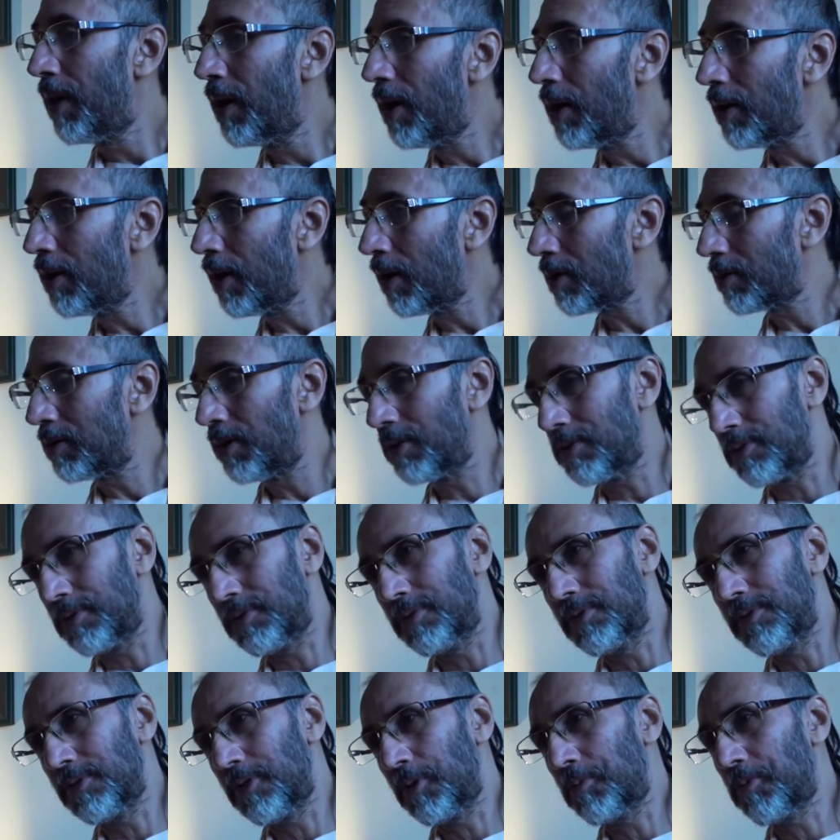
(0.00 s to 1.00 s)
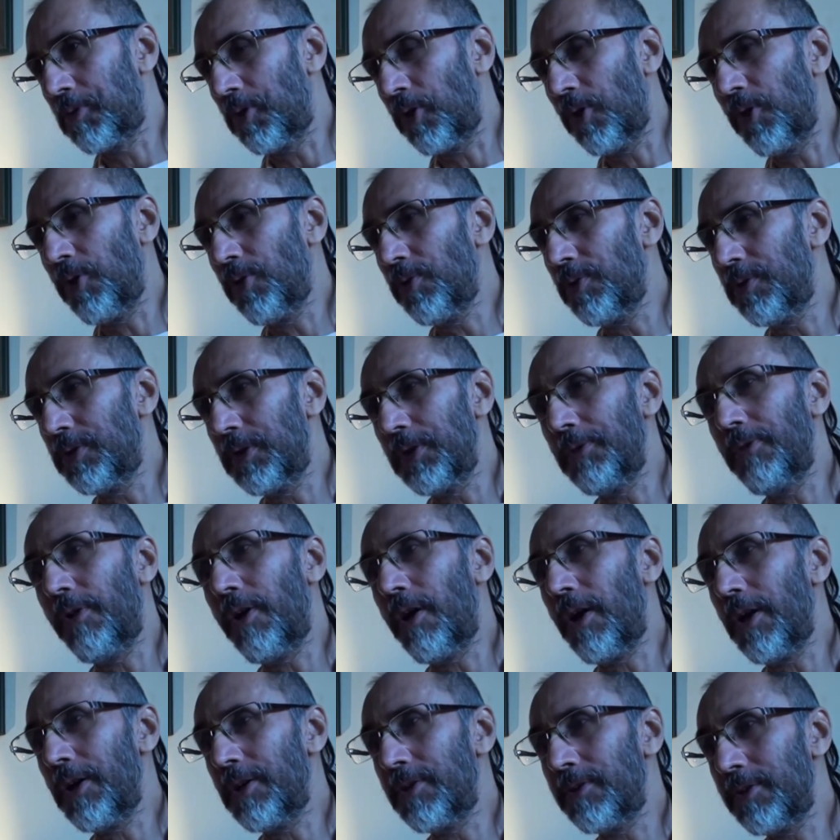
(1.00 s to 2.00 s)
paragon of all
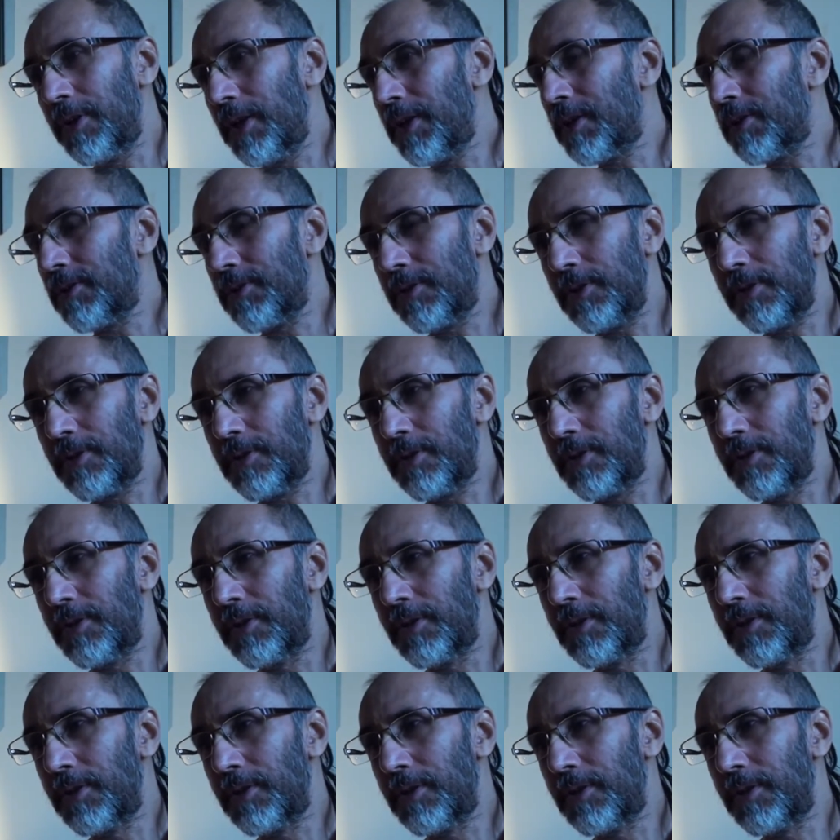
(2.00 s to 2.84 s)
divine nectar,